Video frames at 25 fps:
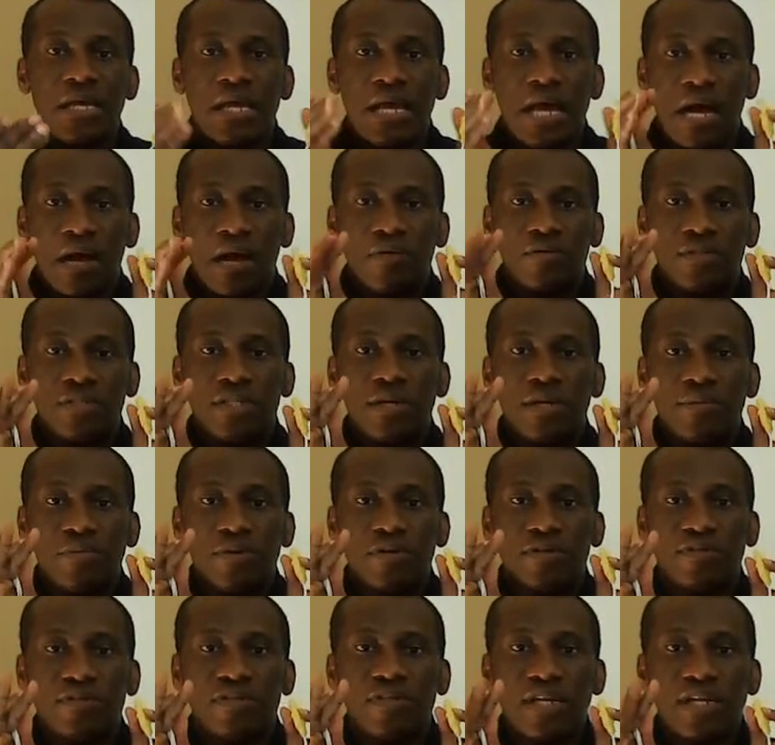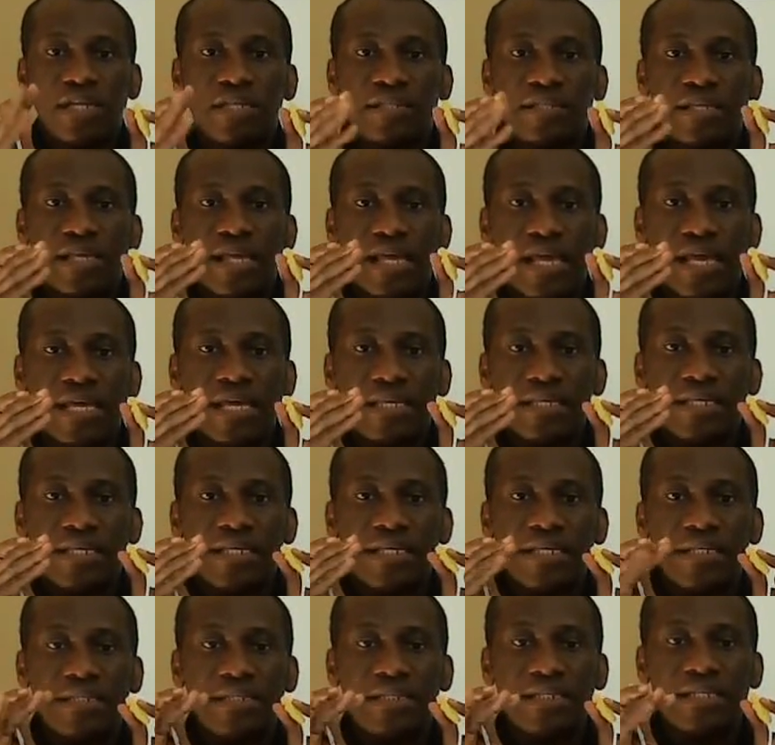
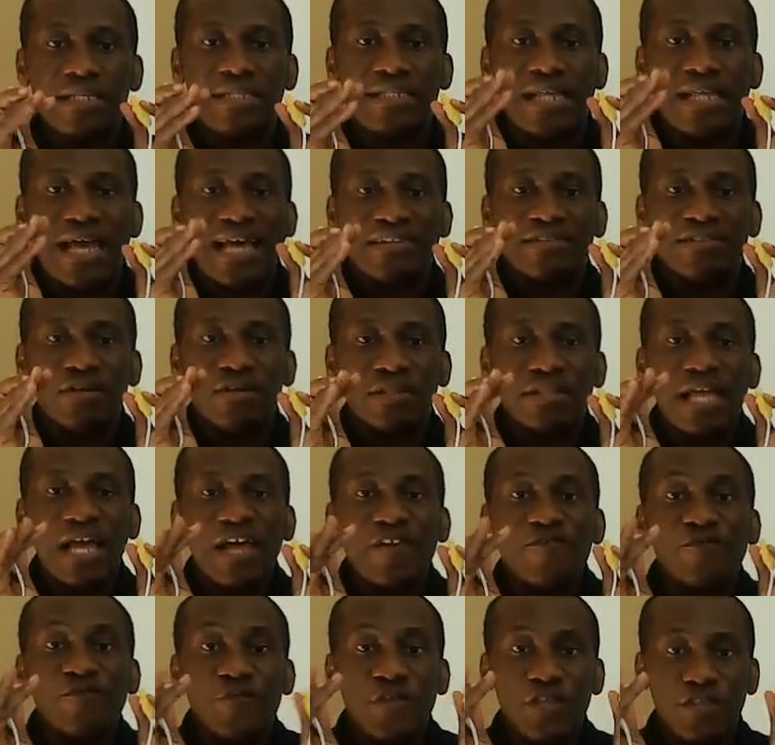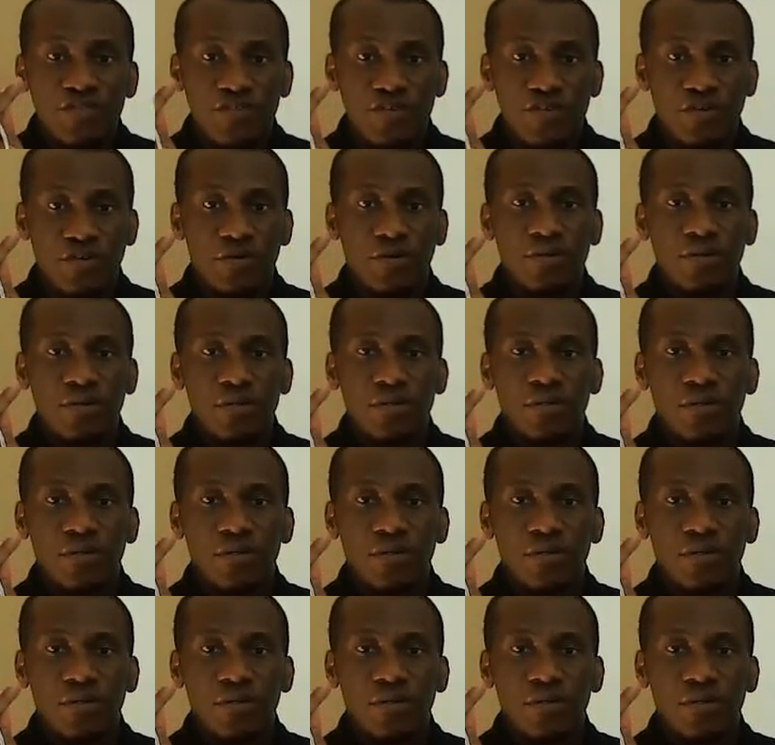AED in another video.